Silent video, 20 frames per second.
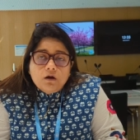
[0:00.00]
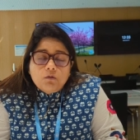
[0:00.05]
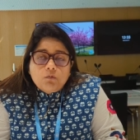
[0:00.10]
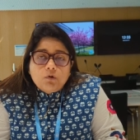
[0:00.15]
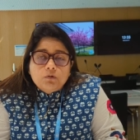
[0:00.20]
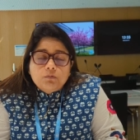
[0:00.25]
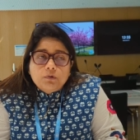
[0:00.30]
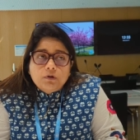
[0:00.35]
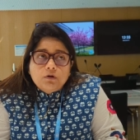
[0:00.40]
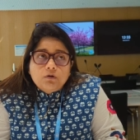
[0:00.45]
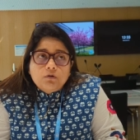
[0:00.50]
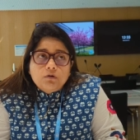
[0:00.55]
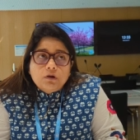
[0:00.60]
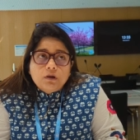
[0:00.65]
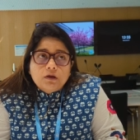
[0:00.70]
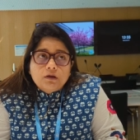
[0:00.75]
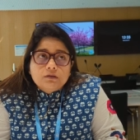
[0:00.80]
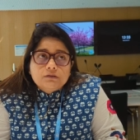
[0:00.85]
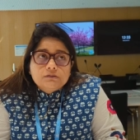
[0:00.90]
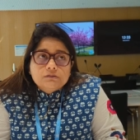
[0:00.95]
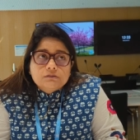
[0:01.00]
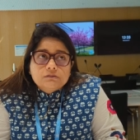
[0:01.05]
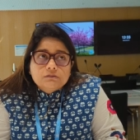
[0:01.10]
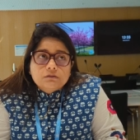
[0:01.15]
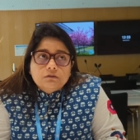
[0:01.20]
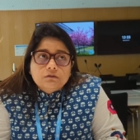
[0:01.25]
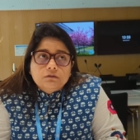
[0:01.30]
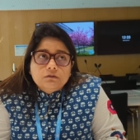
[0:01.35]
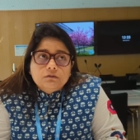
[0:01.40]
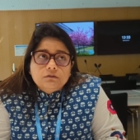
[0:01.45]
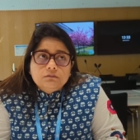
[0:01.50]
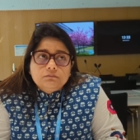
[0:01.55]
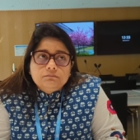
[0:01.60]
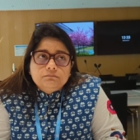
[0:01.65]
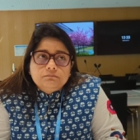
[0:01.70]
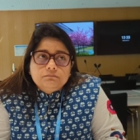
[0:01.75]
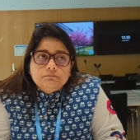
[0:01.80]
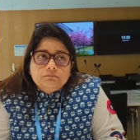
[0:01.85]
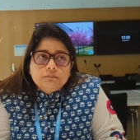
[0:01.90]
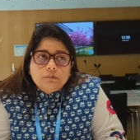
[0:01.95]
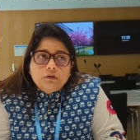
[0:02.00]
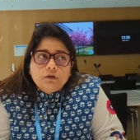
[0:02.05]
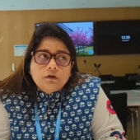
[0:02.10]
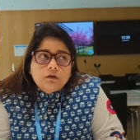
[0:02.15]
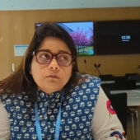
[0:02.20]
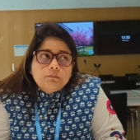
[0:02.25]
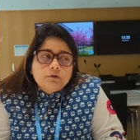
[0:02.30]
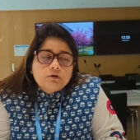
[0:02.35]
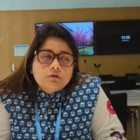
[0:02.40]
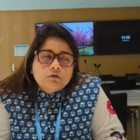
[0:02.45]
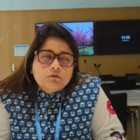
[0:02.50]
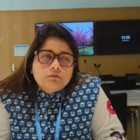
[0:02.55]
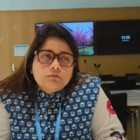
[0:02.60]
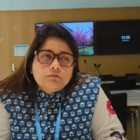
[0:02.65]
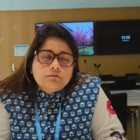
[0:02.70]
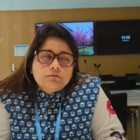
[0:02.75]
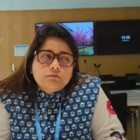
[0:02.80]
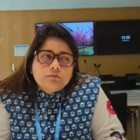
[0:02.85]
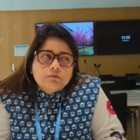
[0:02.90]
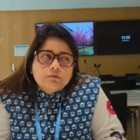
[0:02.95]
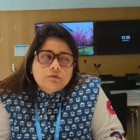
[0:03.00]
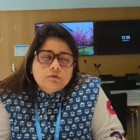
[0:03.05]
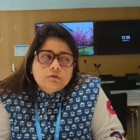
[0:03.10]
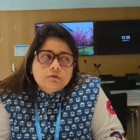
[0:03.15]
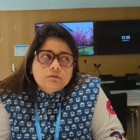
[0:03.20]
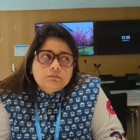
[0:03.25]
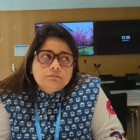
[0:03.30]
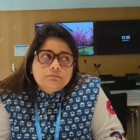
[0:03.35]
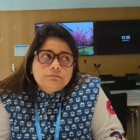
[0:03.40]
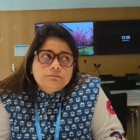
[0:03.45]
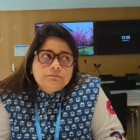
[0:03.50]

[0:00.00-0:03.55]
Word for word: what we call as uh, a little bit of uh,